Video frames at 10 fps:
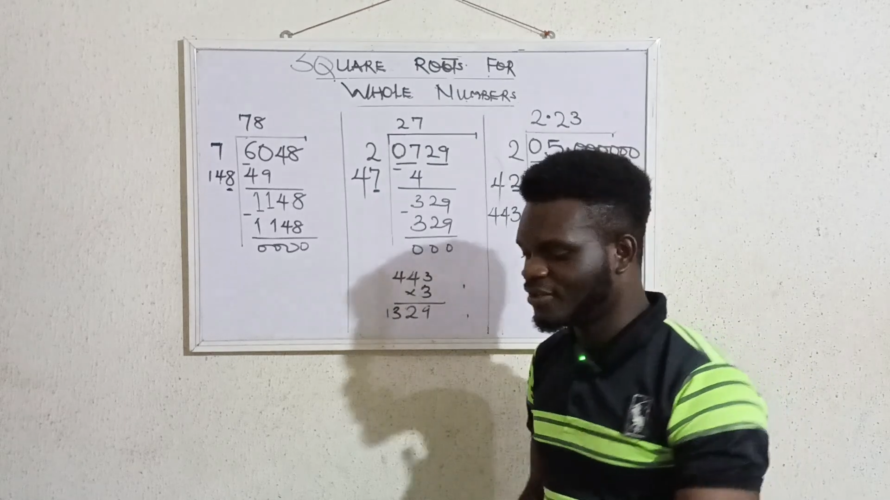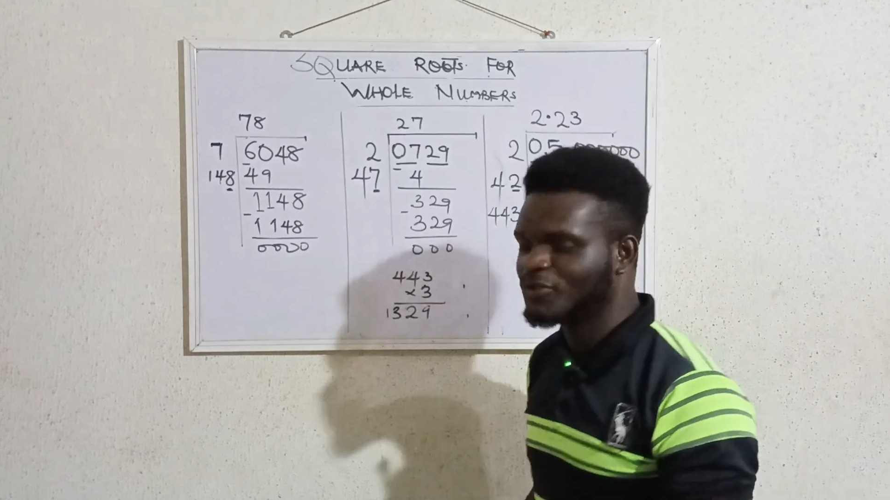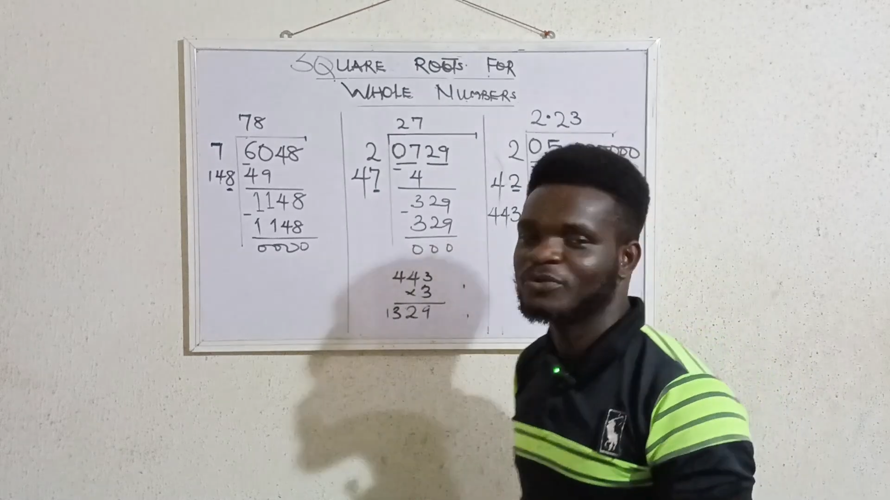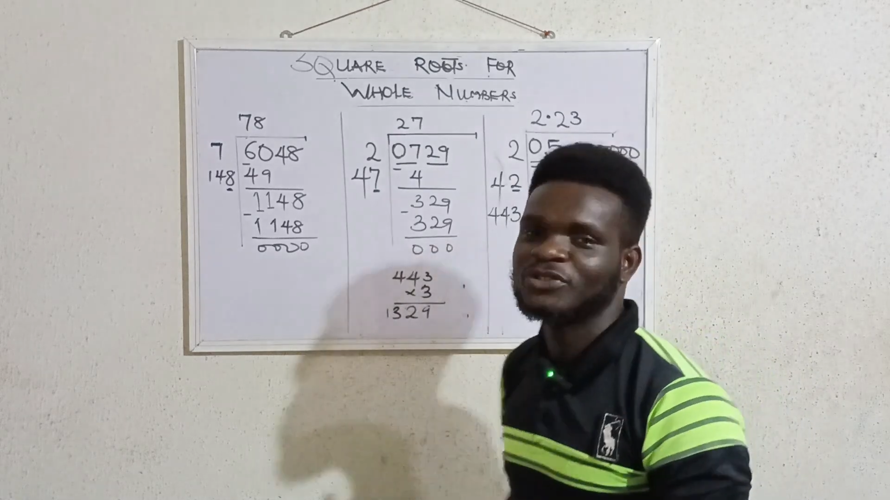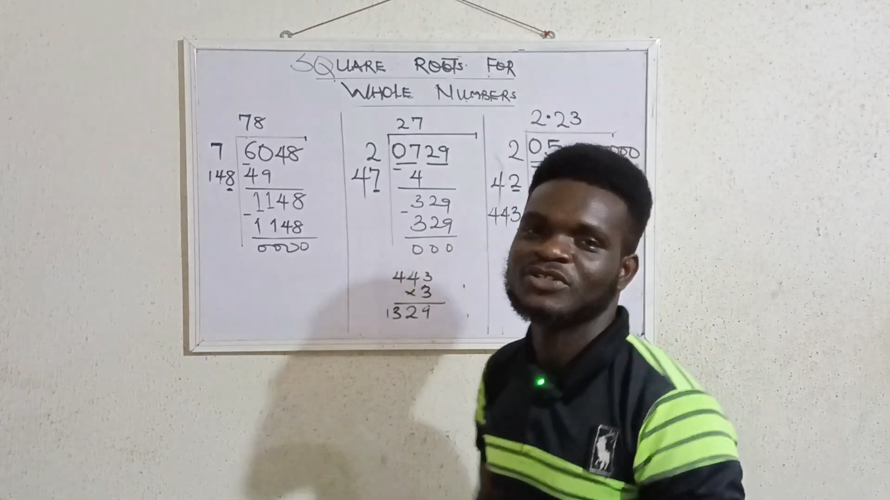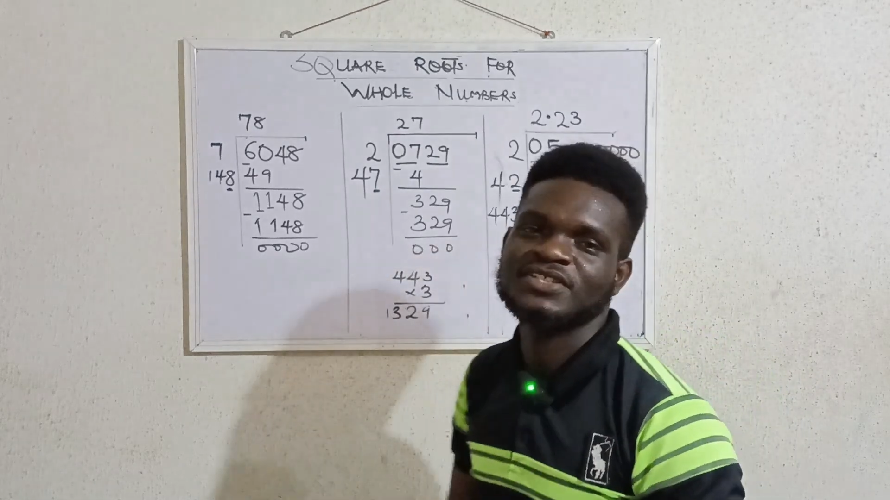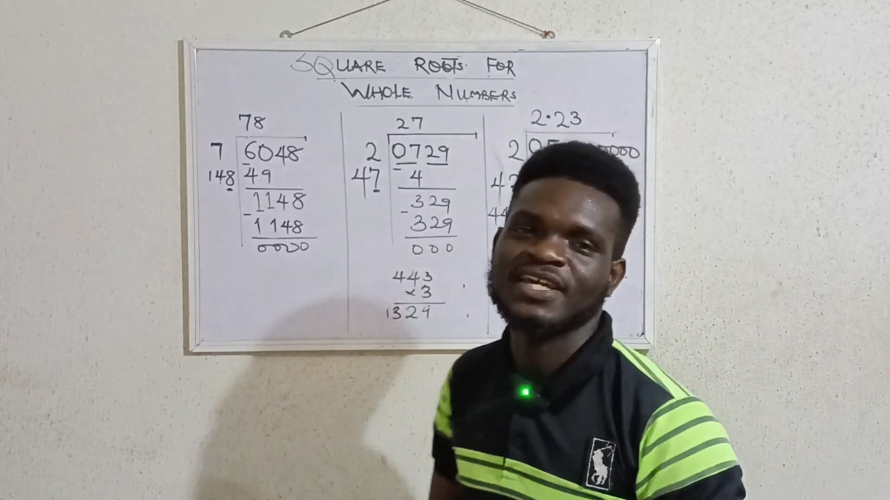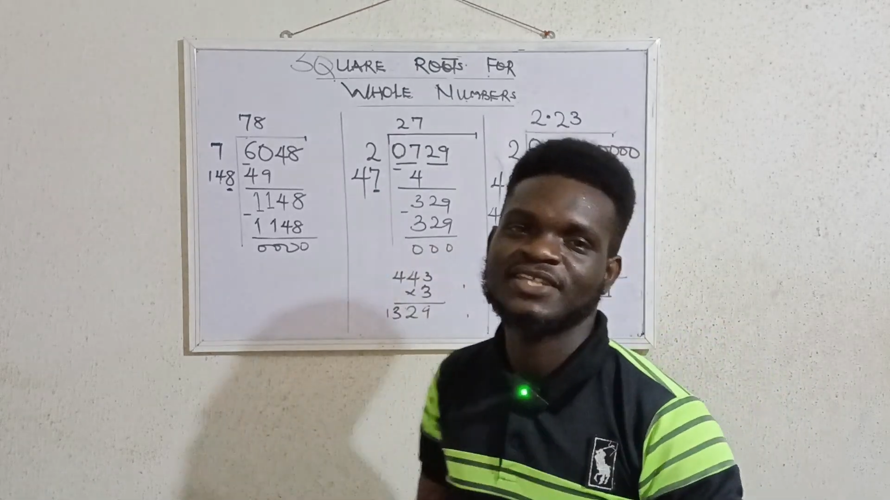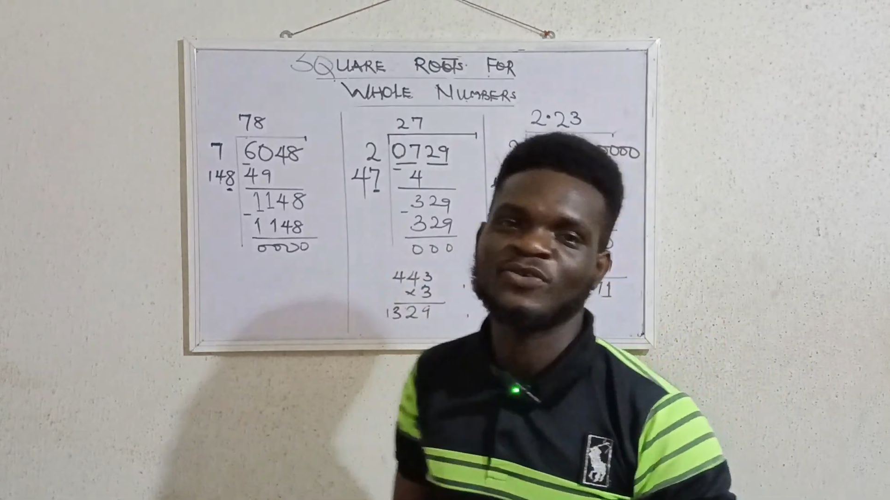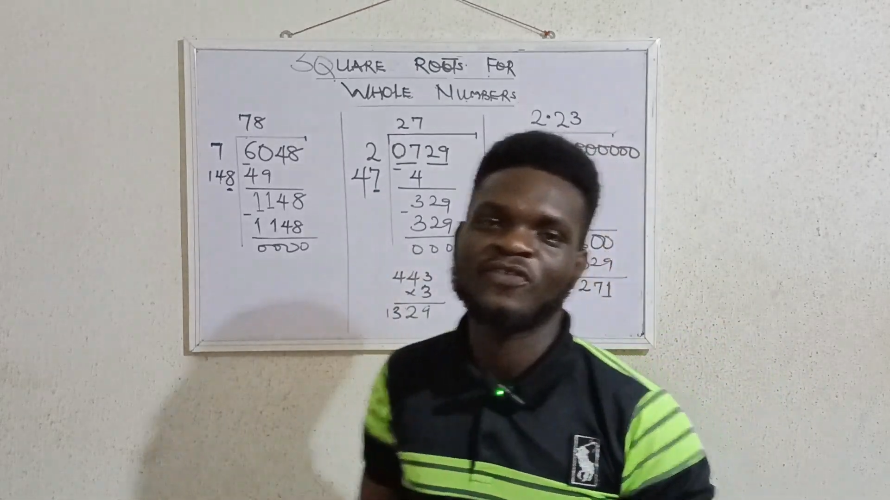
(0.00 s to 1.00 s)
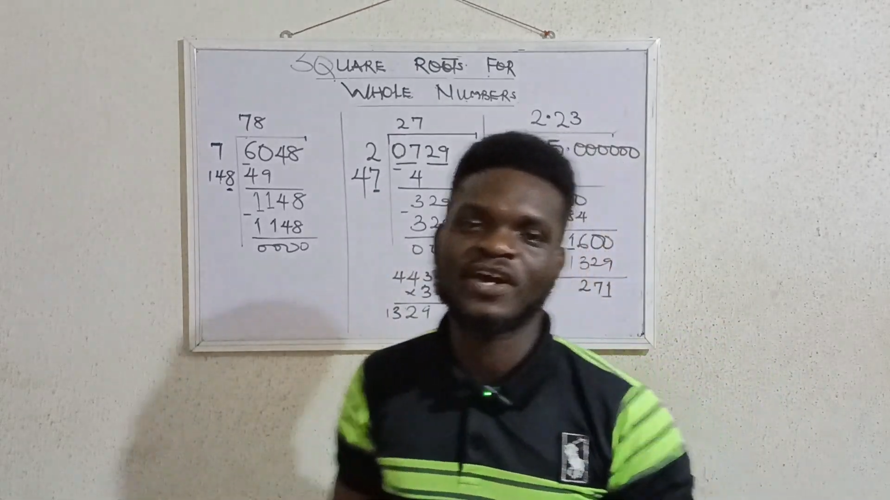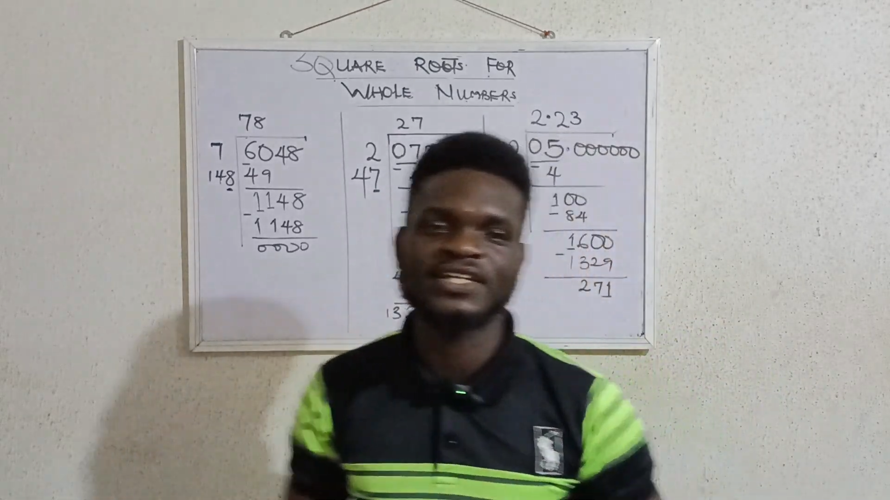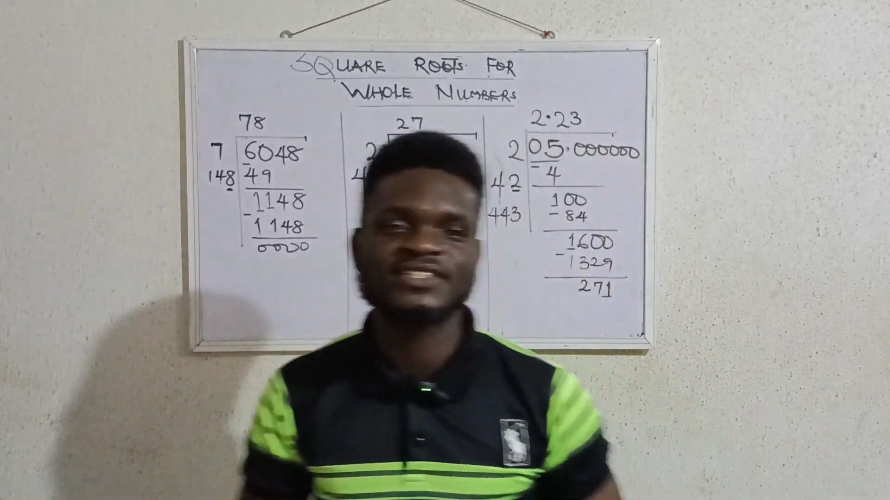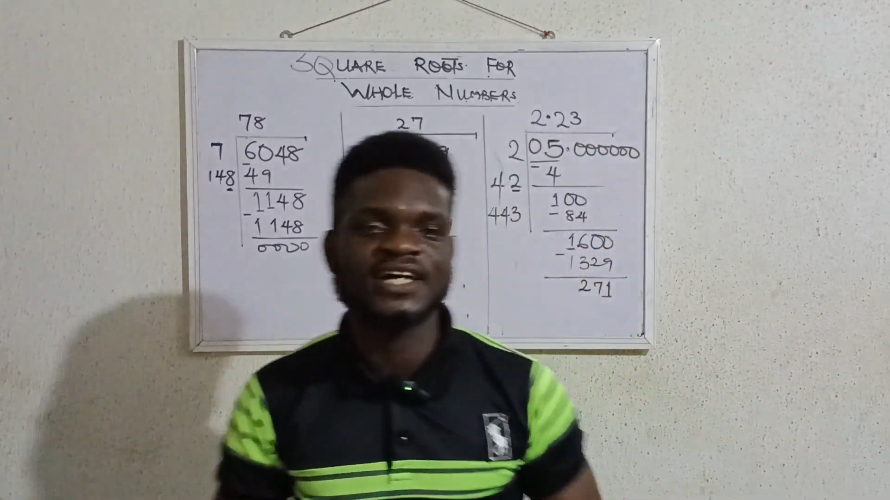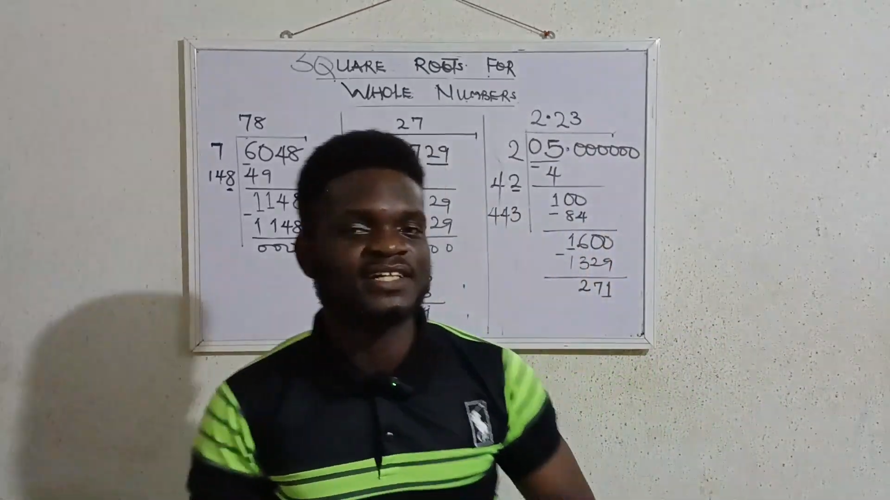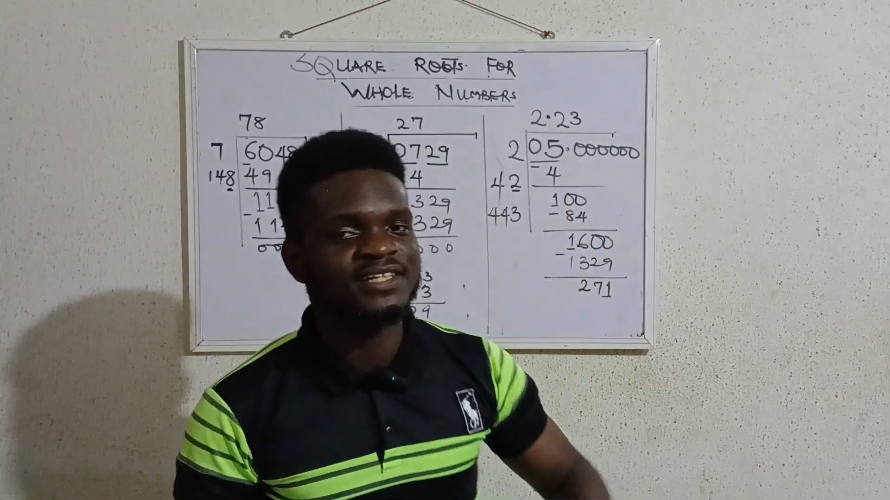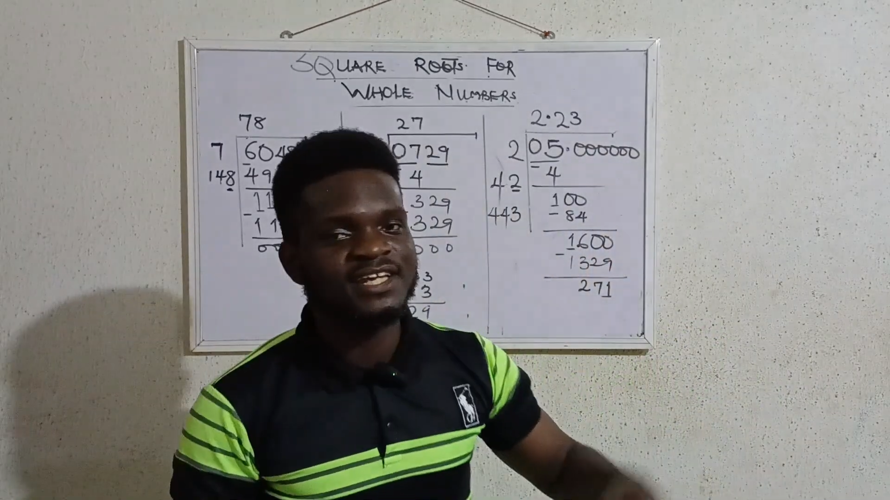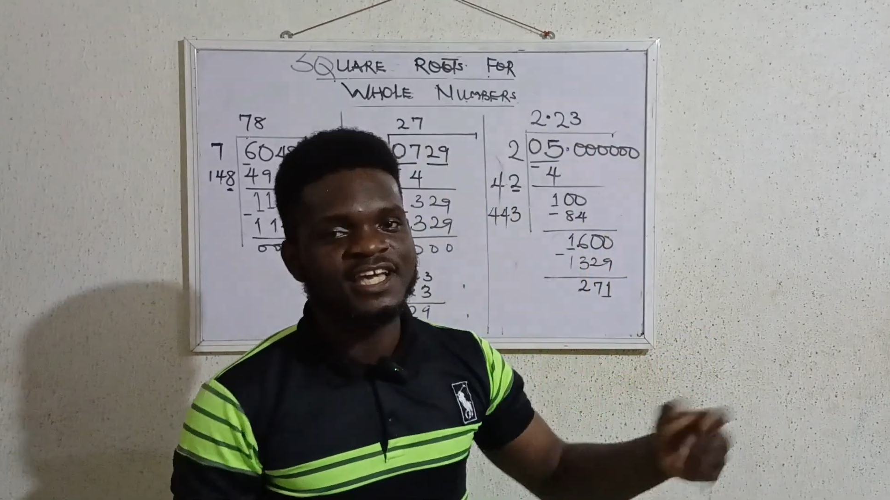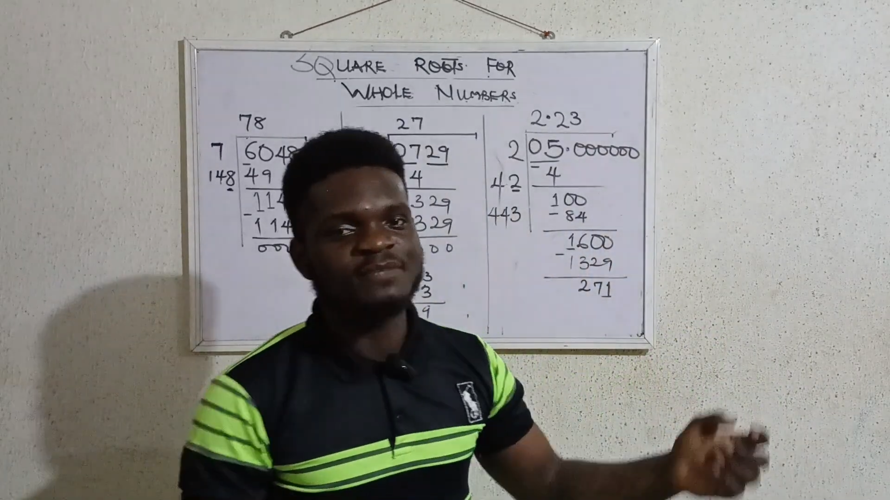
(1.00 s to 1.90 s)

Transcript: You will just get over it and